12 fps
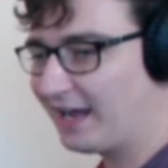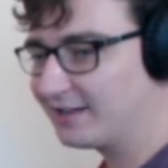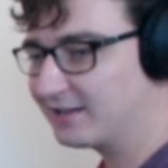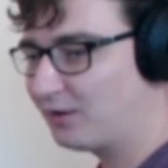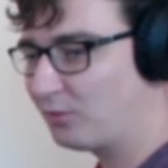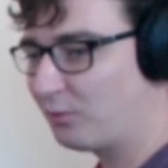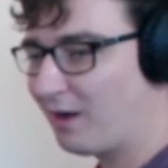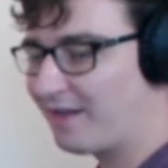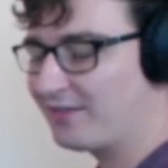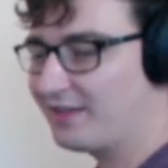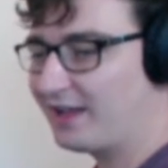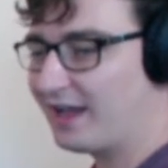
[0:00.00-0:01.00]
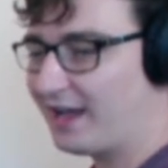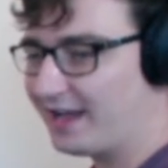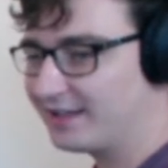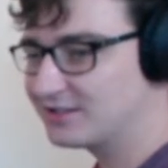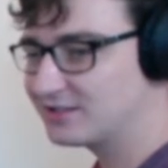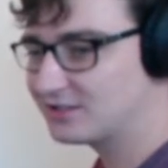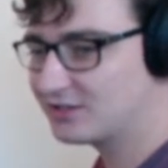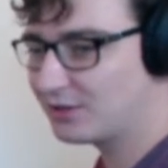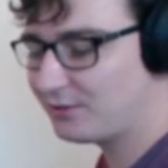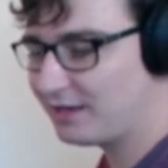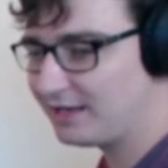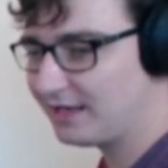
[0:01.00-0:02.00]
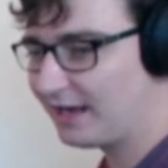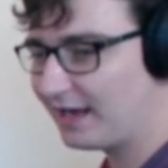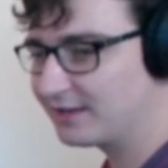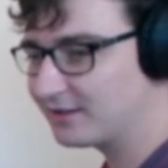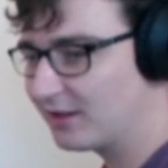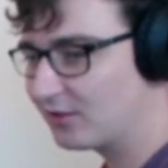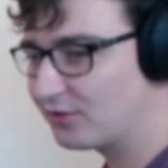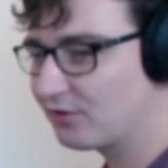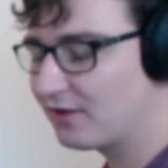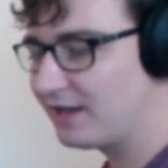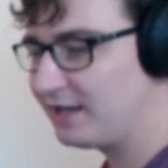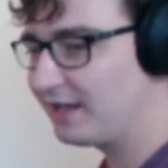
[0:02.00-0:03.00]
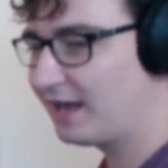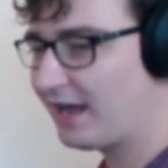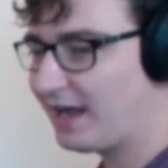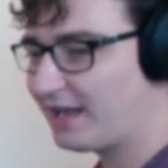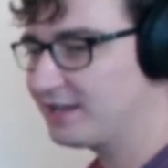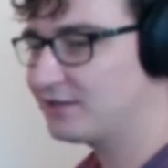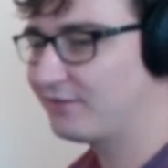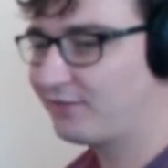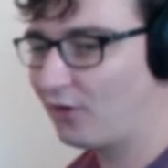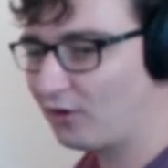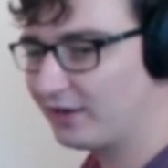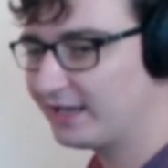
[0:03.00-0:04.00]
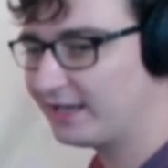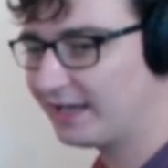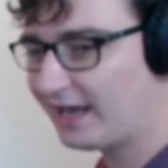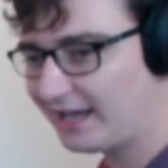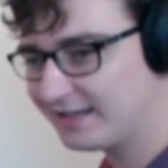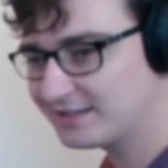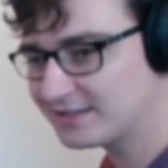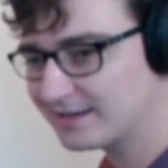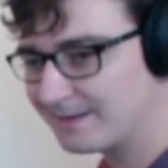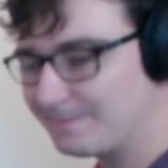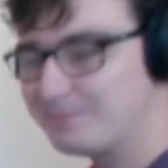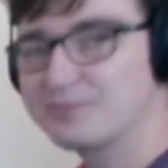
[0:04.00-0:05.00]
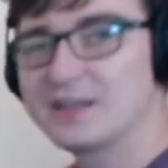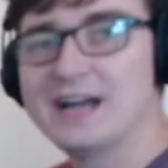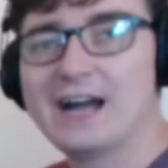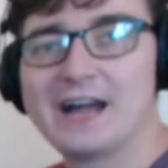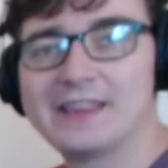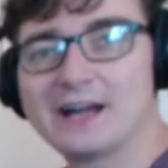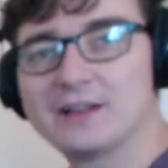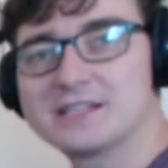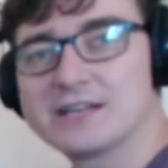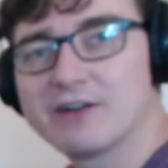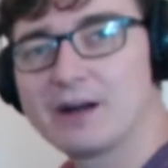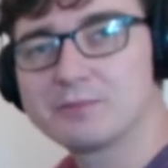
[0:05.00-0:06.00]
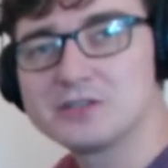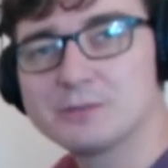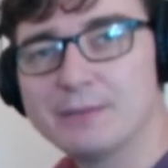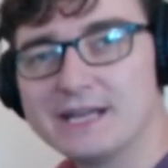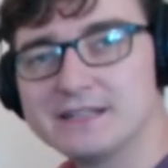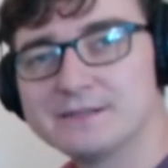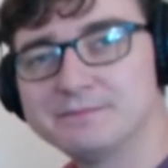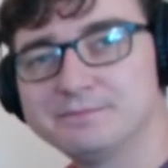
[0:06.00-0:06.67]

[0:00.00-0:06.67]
and a one and two E and a three and four E and. And now let's hear it up to speed.